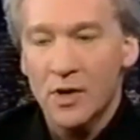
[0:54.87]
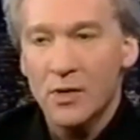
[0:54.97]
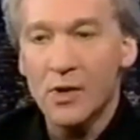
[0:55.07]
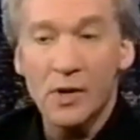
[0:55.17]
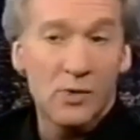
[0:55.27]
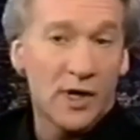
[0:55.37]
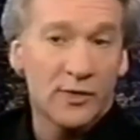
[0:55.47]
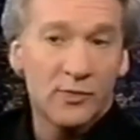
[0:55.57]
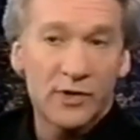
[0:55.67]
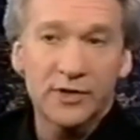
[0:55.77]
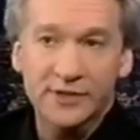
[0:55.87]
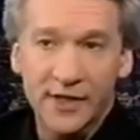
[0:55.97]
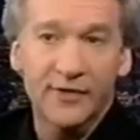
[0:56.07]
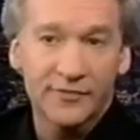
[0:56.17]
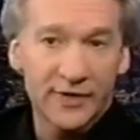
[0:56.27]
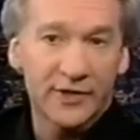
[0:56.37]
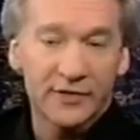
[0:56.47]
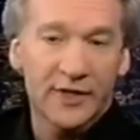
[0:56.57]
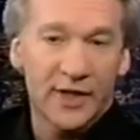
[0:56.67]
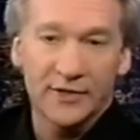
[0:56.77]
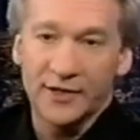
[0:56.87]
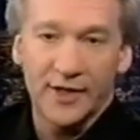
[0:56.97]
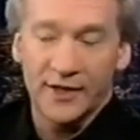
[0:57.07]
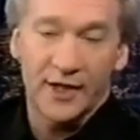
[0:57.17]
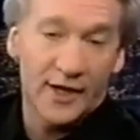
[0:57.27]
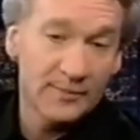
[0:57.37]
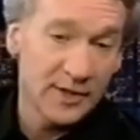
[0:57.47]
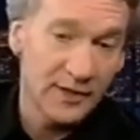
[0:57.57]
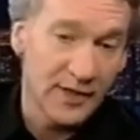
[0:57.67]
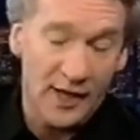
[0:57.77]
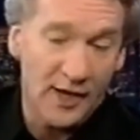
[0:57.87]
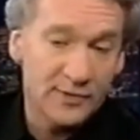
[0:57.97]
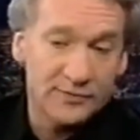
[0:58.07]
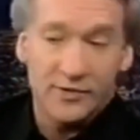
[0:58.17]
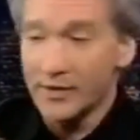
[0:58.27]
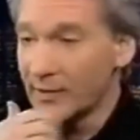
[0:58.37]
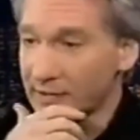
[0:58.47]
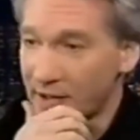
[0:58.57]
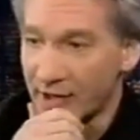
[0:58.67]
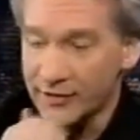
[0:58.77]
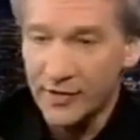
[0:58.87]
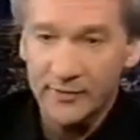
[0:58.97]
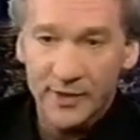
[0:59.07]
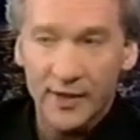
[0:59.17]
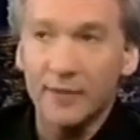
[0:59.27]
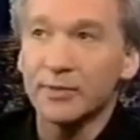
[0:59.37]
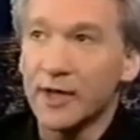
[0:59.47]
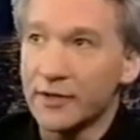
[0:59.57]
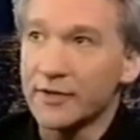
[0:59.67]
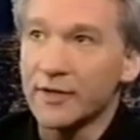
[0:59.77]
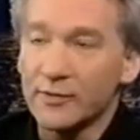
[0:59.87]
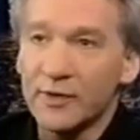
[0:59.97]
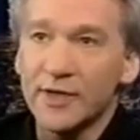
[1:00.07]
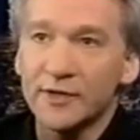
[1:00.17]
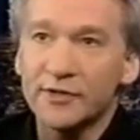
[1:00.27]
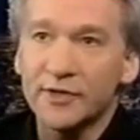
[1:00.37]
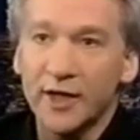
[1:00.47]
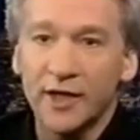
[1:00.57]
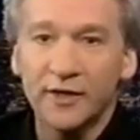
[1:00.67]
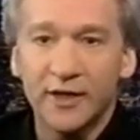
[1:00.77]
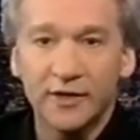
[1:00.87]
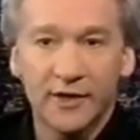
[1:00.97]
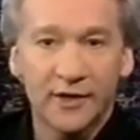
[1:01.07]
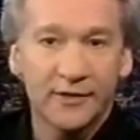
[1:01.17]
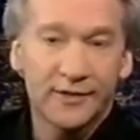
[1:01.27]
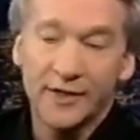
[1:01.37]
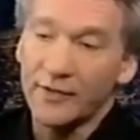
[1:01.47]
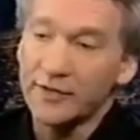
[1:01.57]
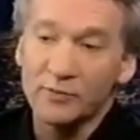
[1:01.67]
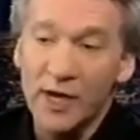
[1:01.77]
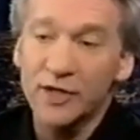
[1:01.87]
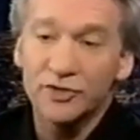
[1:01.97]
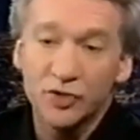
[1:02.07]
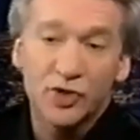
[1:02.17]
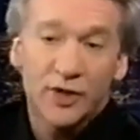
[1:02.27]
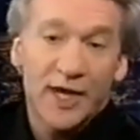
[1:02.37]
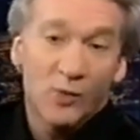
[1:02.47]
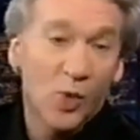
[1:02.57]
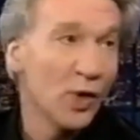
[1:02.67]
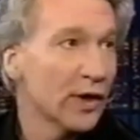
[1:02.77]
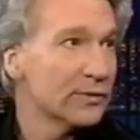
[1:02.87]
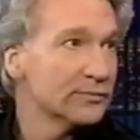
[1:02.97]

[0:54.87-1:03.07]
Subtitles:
Well, the war itself did. You can't deny that. I mean, I was wrong about that. I thought it would be a lot bloodier than it was, and they did it, you know, as well as you could a war.